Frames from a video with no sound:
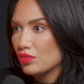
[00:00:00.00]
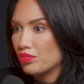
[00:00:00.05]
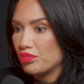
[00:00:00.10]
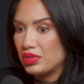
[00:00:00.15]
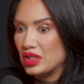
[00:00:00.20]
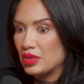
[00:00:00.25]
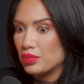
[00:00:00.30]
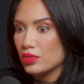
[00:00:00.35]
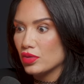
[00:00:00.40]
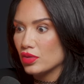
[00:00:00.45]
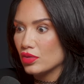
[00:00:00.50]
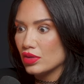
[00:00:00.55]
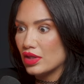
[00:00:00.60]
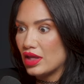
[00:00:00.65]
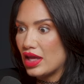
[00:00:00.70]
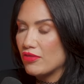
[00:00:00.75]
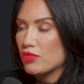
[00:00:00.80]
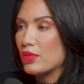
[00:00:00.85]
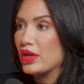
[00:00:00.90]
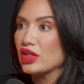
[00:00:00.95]
people,
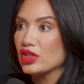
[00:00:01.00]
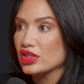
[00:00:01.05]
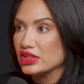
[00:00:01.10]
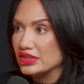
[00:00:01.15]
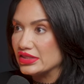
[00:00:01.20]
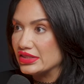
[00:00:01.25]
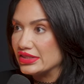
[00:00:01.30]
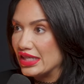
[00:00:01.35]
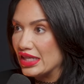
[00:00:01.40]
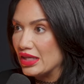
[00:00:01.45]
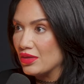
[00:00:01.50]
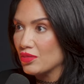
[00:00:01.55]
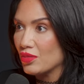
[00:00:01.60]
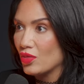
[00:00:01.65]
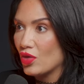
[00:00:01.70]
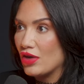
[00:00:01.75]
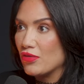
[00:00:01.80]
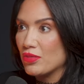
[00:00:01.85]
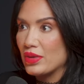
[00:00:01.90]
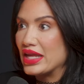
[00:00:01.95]
everybody looks the same,
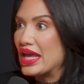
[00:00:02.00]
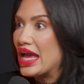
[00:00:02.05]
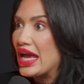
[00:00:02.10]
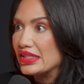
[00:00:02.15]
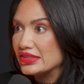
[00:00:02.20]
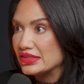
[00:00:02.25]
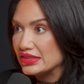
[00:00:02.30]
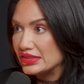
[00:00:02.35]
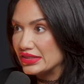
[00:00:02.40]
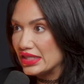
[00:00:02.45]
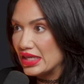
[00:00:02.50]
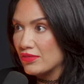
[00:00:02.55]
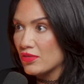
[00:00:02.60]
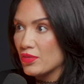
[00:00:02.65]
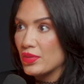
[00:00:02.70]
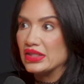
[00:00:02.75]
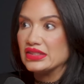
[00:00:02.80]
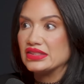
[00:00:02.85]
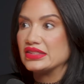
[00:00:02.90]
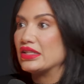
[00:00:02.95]
everybody acts the same,
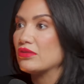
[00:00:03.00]
everybody's yep.